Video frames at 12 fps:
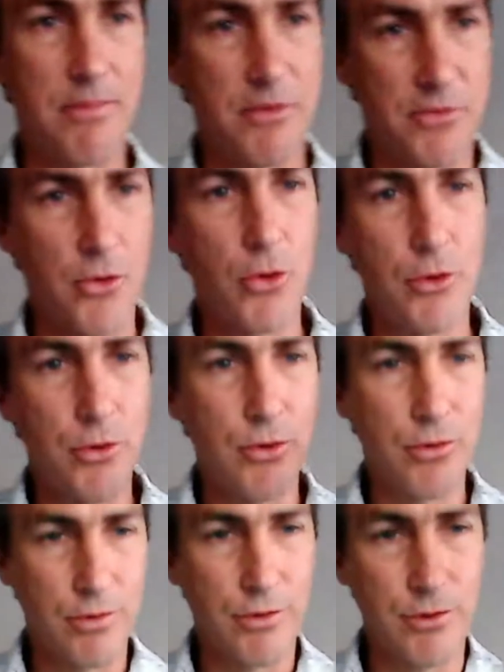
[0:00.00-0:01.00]
before
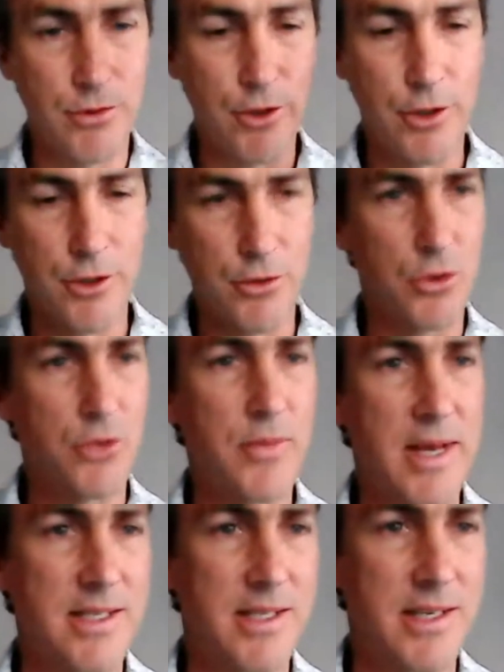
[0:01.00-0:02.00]
you learn it
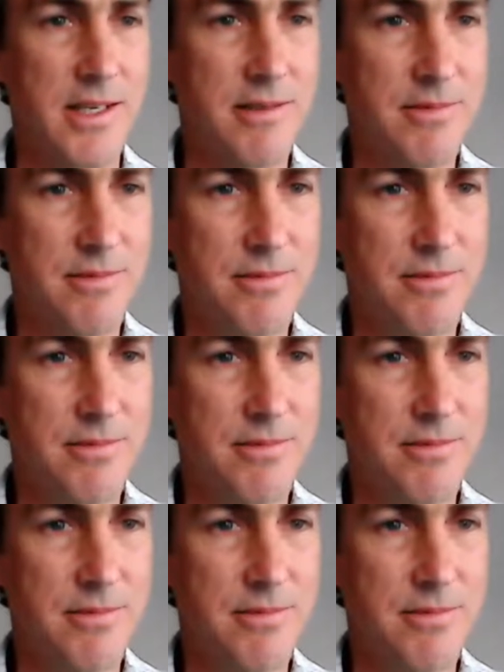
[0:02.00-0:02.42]
automatically.